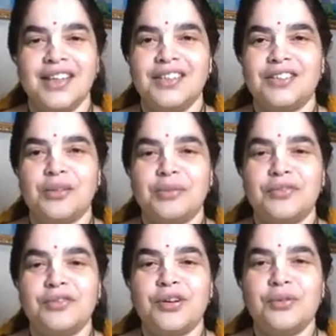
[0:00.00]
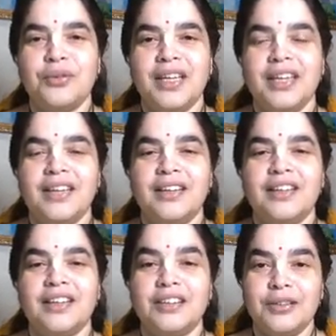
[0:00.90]
So before we
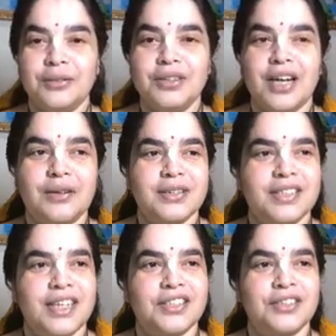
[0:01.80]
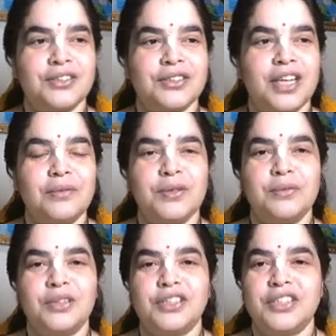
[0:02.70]
conclude our session today, we
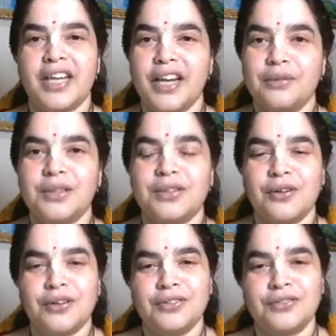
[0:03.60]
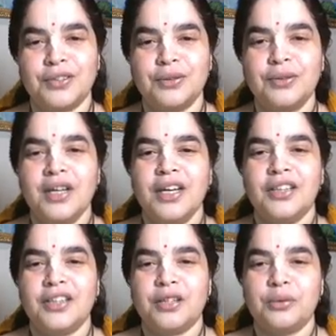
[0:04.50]
will share with all of you
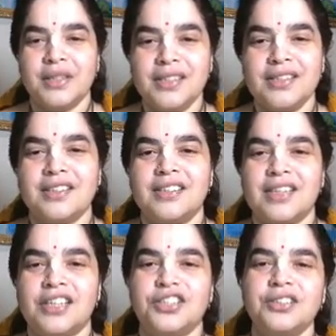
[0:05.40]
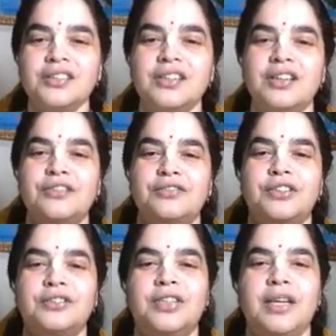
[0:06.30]
the quiz session for
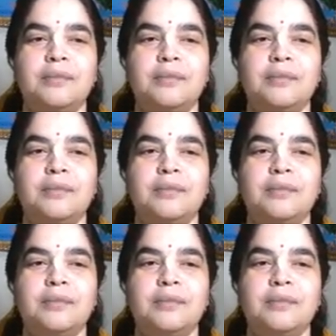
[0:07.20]
today.